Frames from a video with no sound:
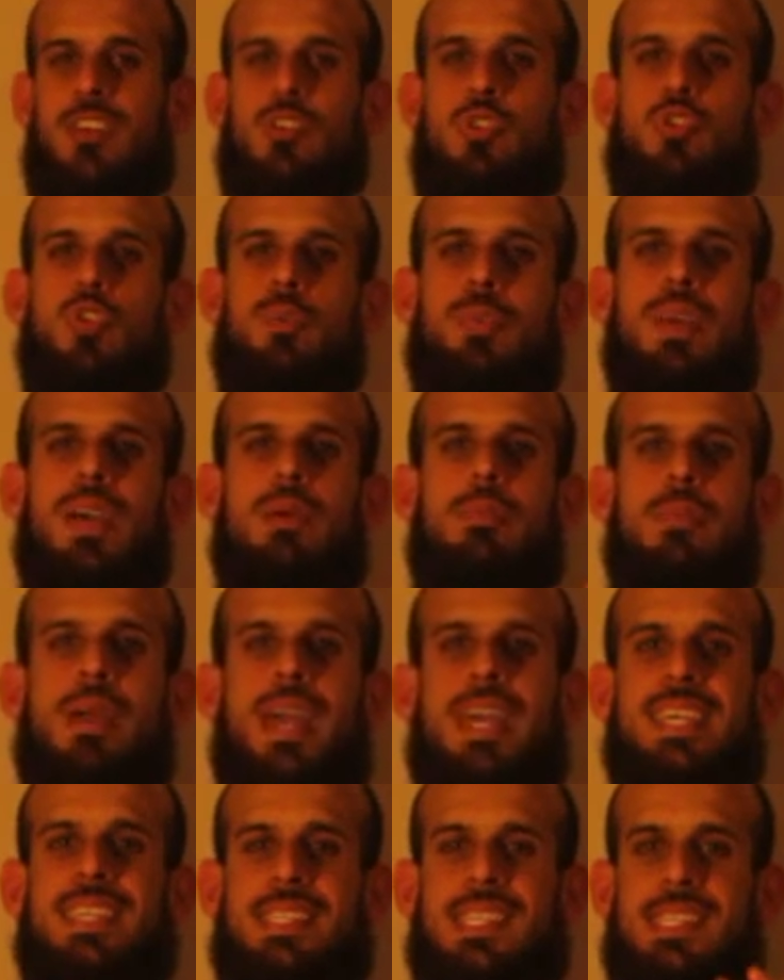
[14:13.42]
you'll be
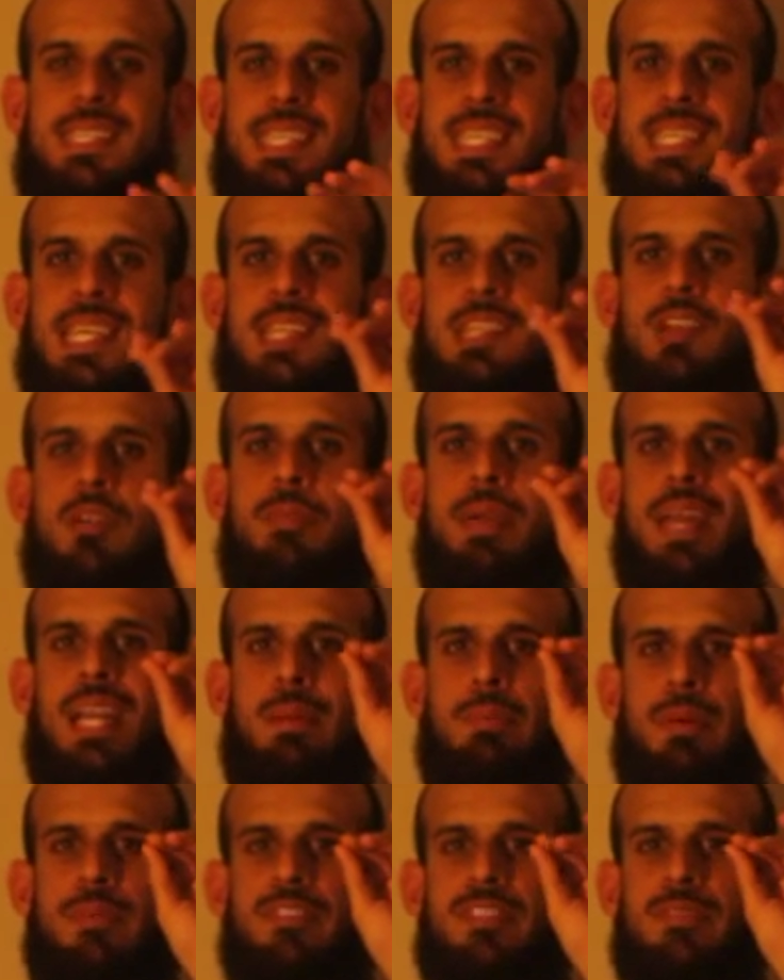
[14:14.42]
amazed to see that they're made
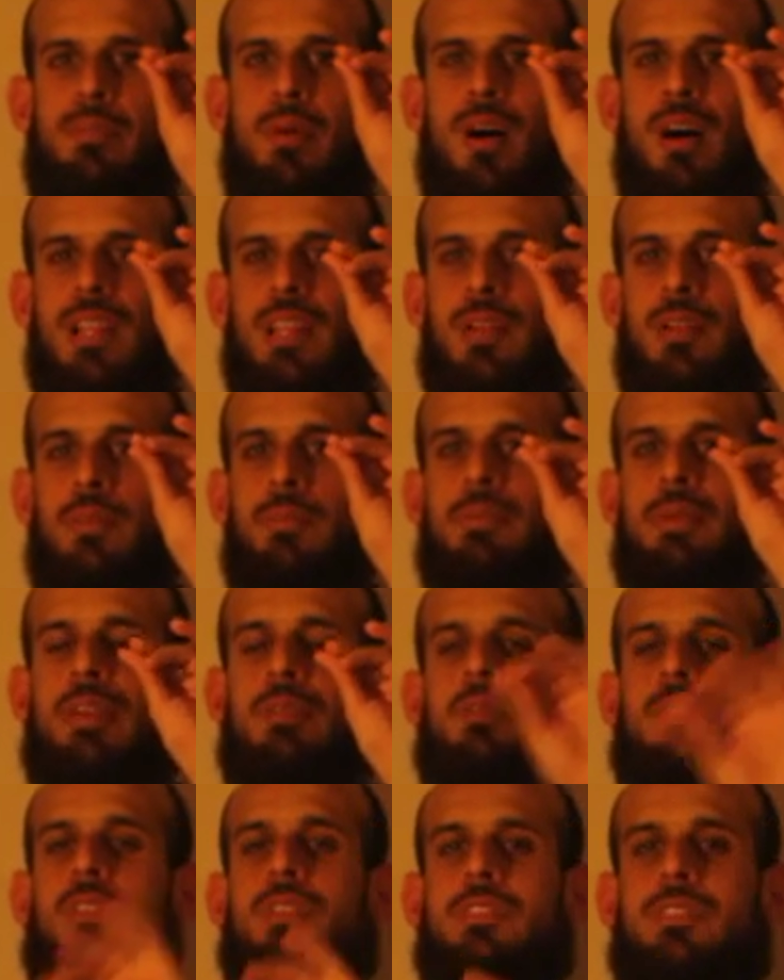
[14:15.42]
up of small little
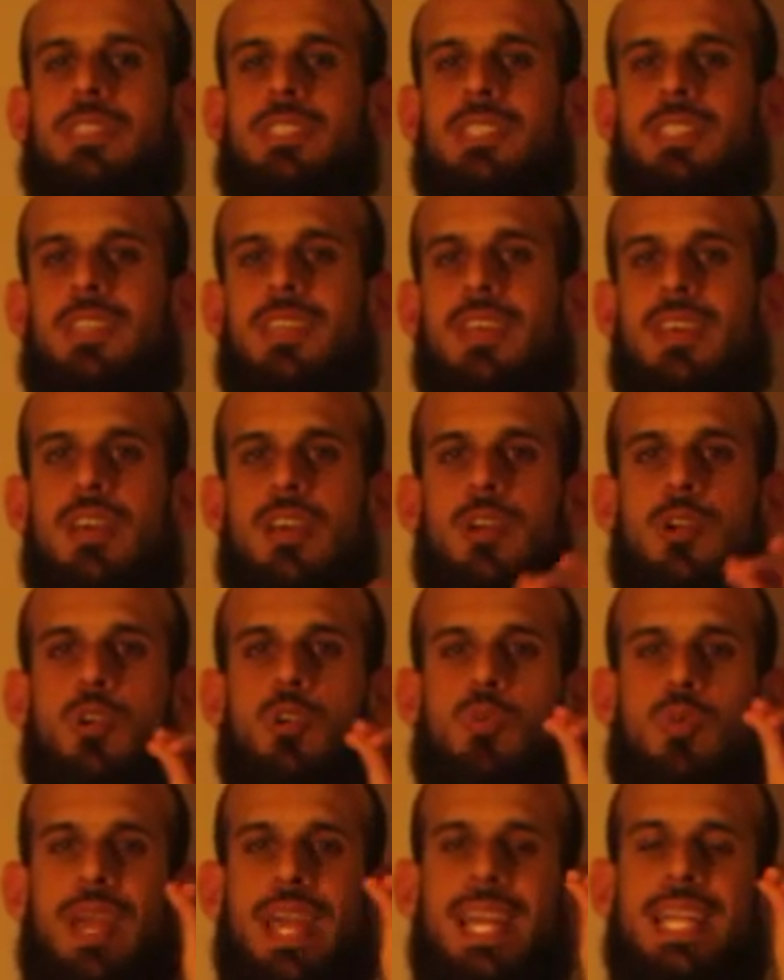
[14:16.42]
minerals,
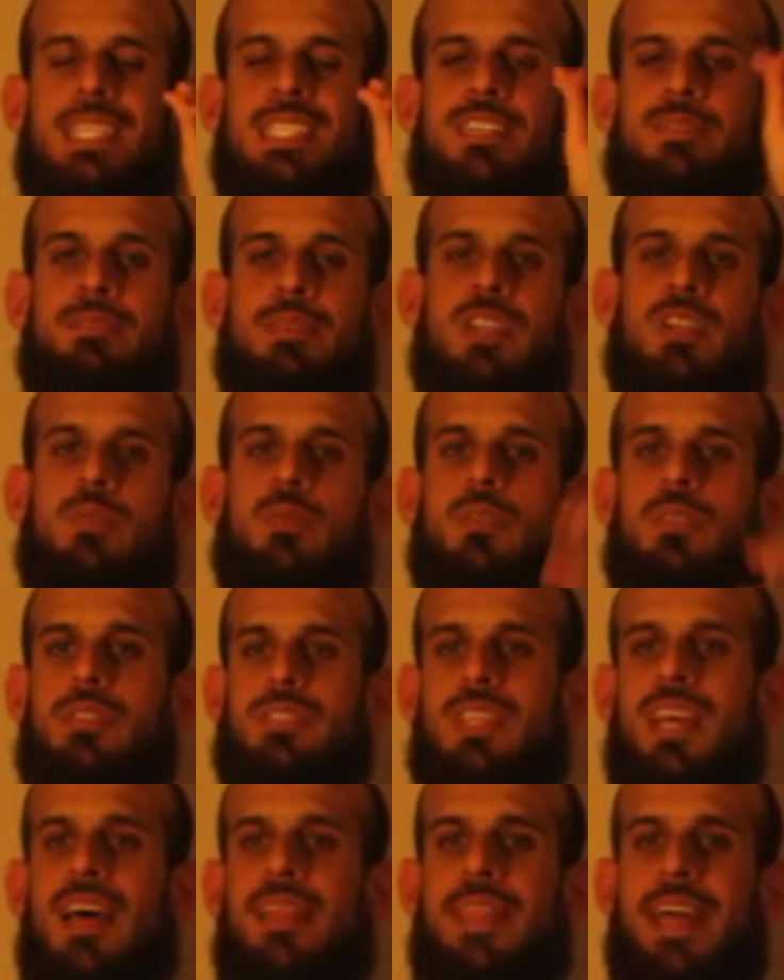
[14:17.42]
grains of
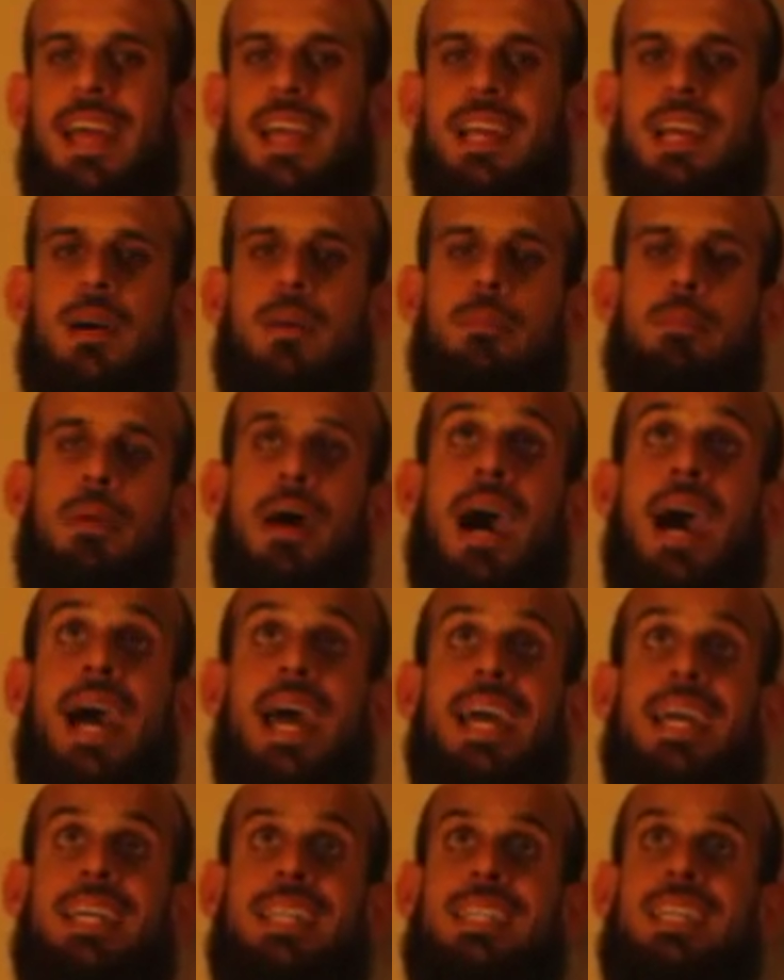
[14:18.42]
minerals that
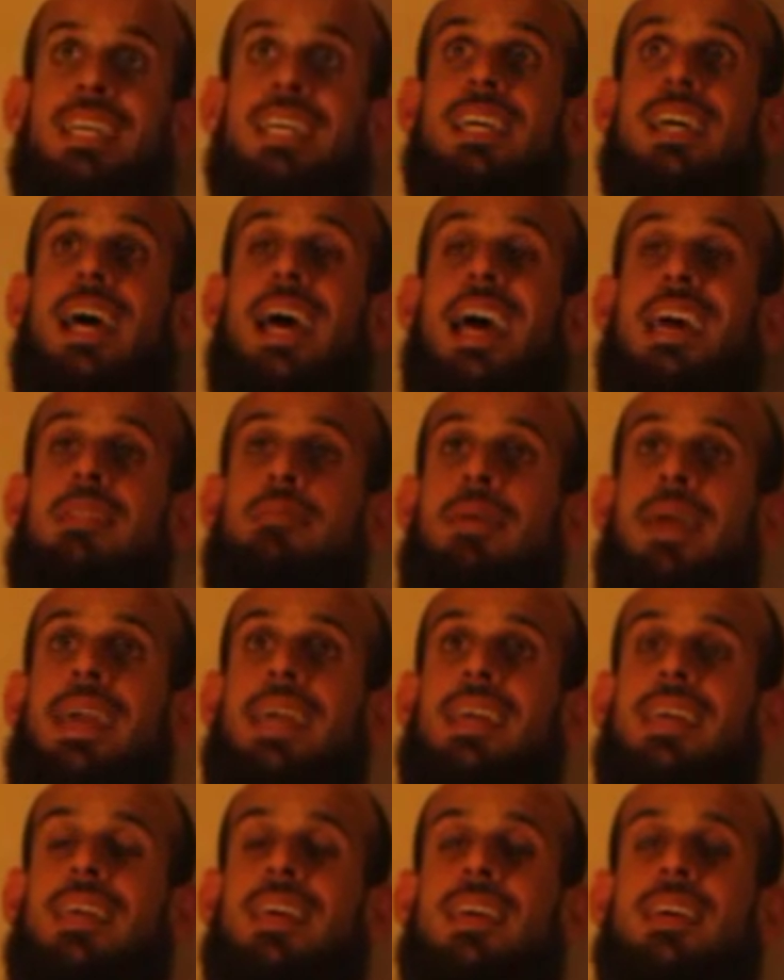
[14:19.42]
combine and
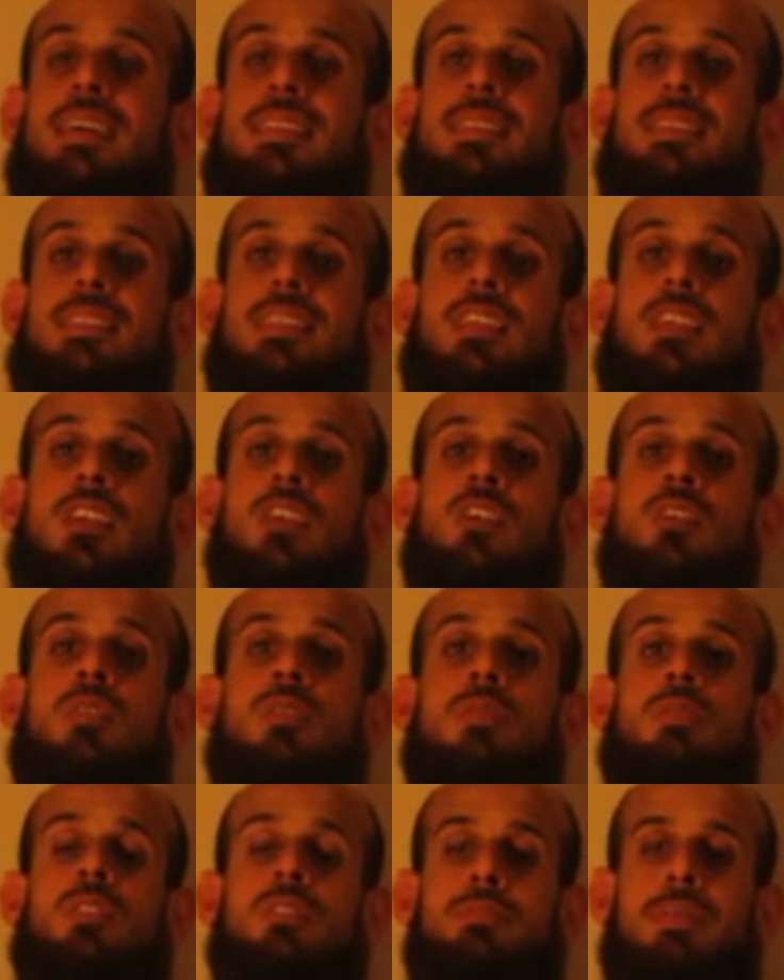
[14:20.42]
make this
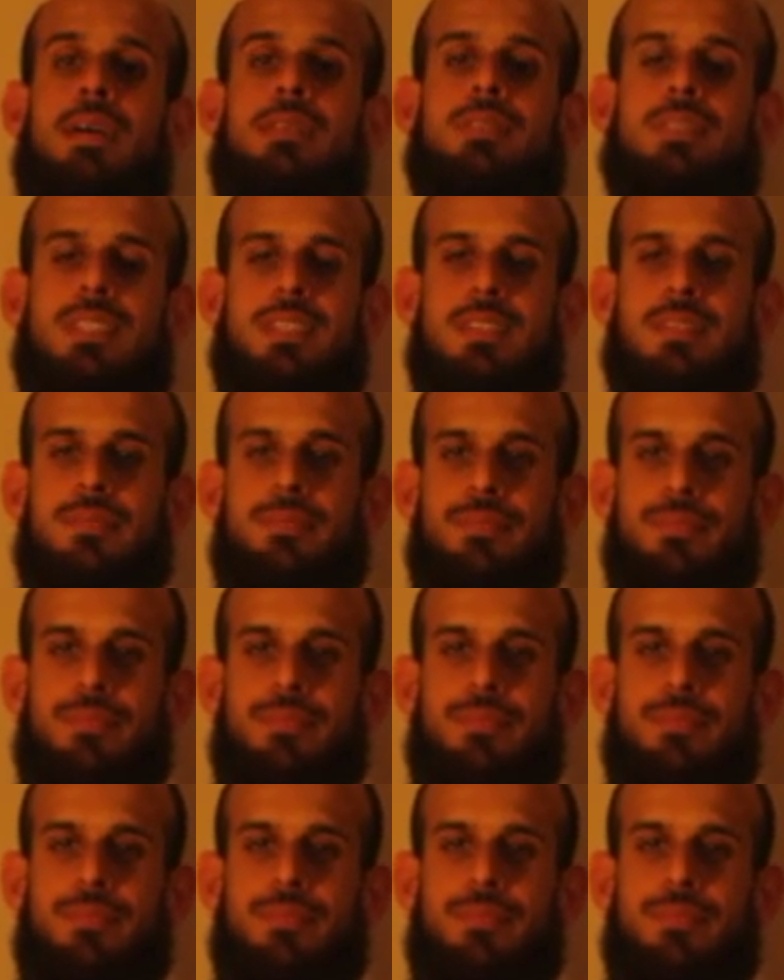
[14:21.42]
huge mountain.